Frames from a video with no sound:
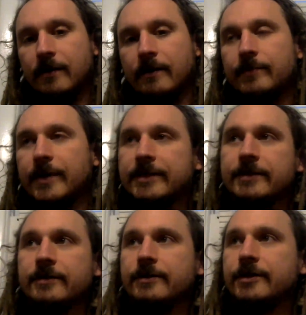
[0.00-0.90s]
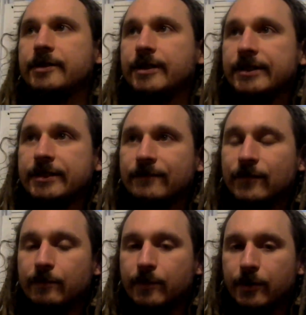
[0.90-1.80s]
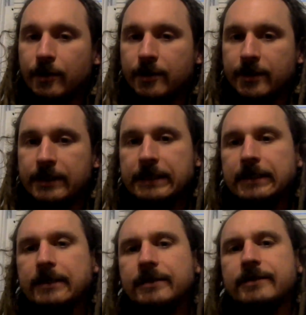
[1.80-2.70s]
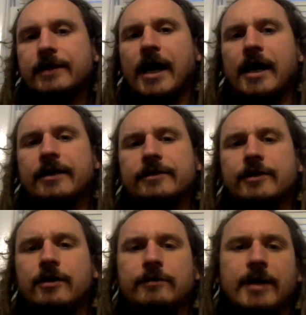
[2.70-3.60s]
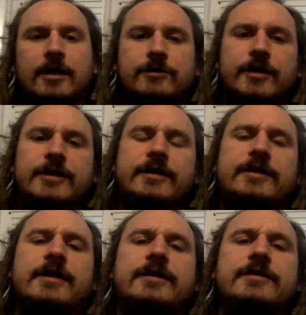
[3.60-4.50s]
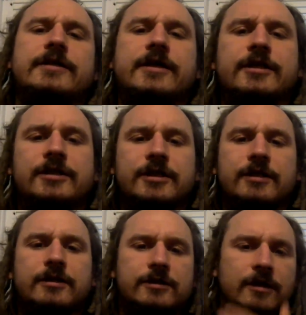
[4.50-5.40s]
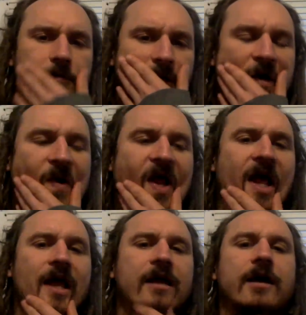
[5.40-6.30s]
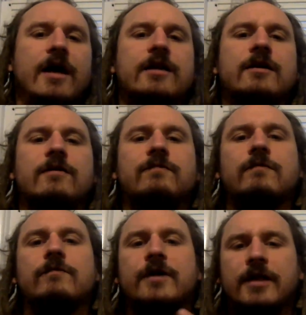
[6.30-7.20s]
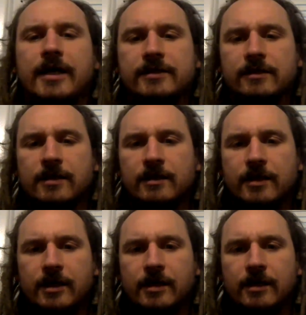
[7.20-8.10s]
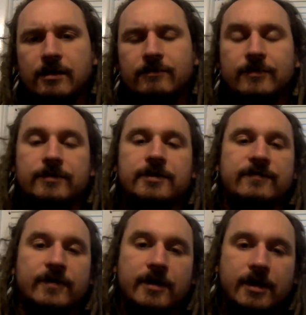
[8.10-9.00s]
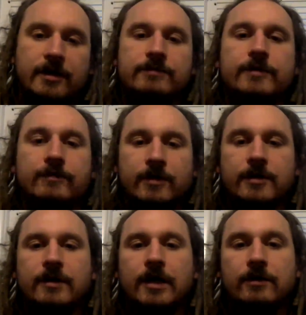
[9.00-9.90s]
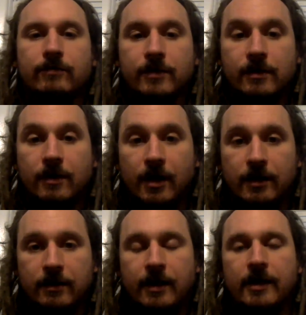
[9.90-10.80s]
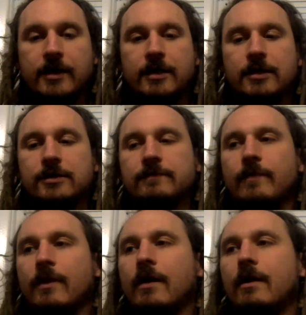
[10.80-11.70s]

Basically, the gist of the book is that it's all about creating an intention. It's all about kind of realizing that well, there's different kinds, but you want to connect with the kind that is